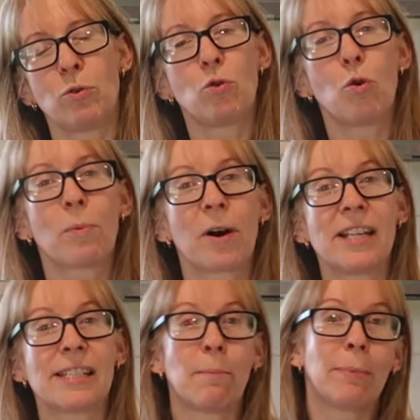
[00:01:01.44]
to
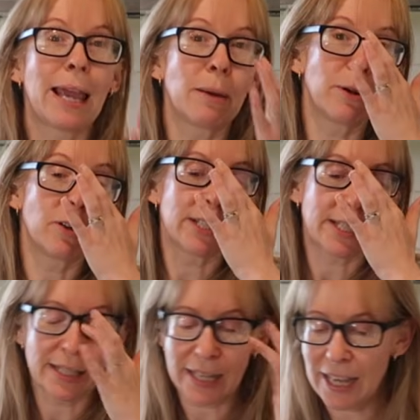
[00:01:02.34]
incorporate some blackberries
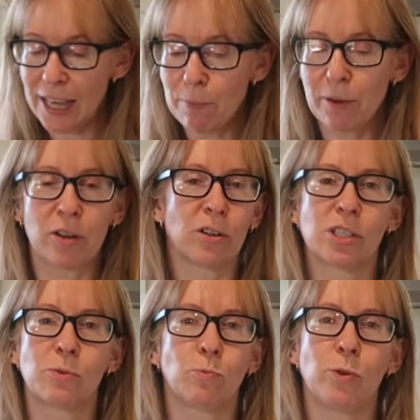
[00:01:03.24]
into here
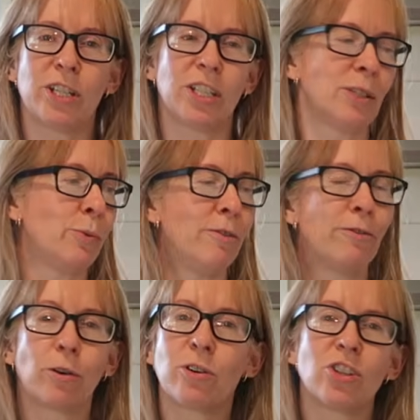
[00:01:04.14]
because we just went
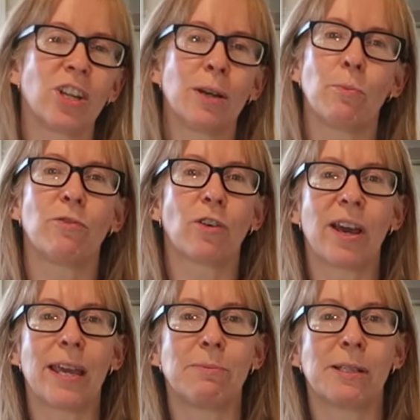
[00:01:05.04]
foraging and we've
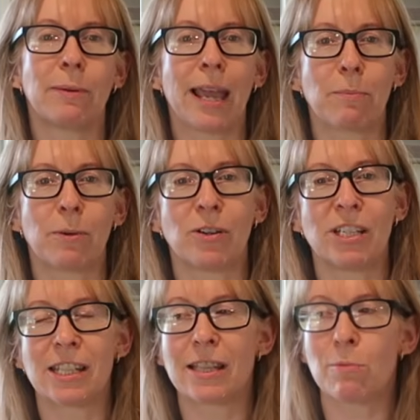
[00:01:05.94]
got heaps of
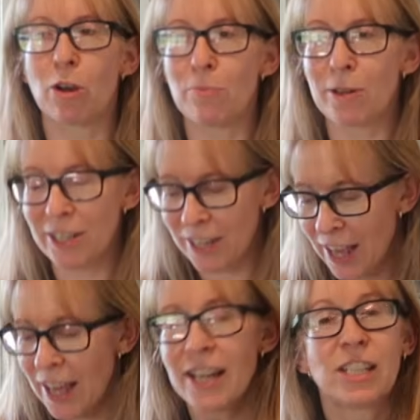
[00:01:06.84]
blackberries at the moment.
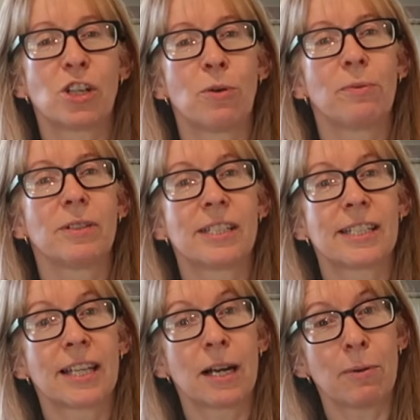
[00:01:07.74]
So
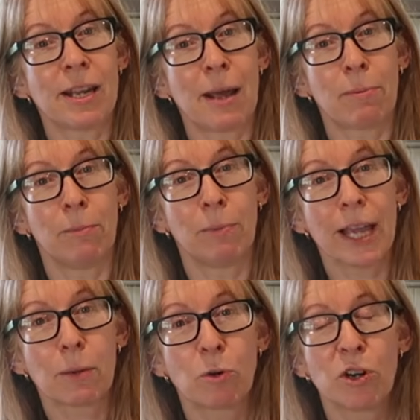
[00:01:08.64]
this is going to be an apple and
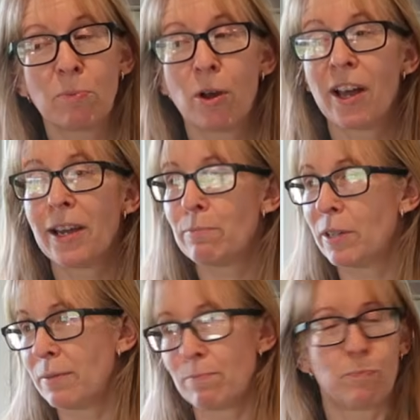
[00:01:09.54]
blackberry pie,
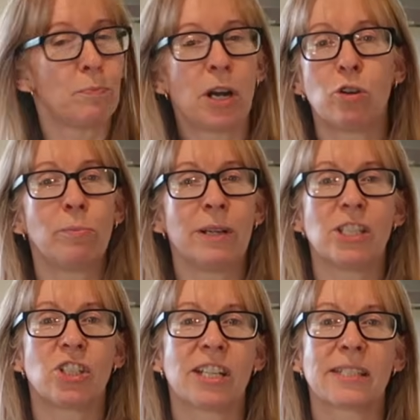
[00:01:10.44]
but by all
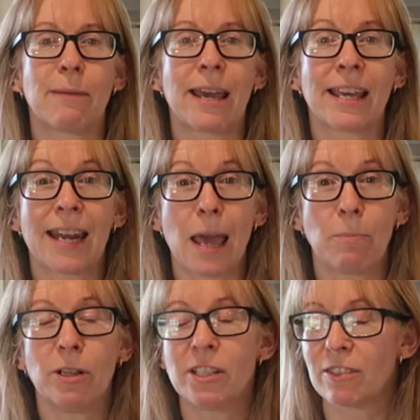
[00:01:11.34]
means just make it
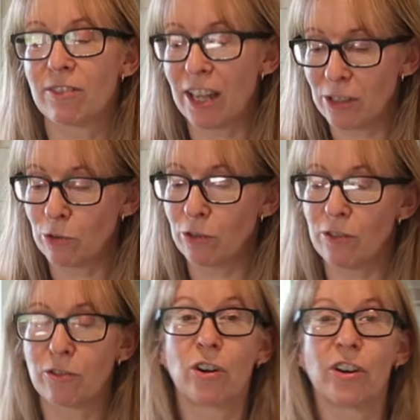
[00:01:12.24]
apples if that's all
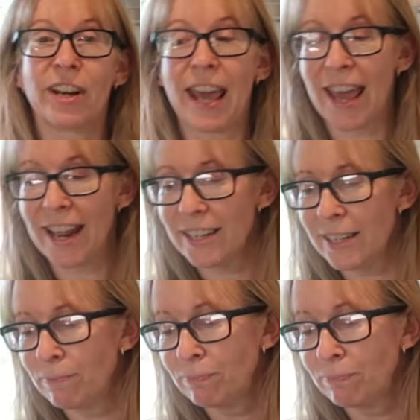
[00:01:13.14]
you've got on hand.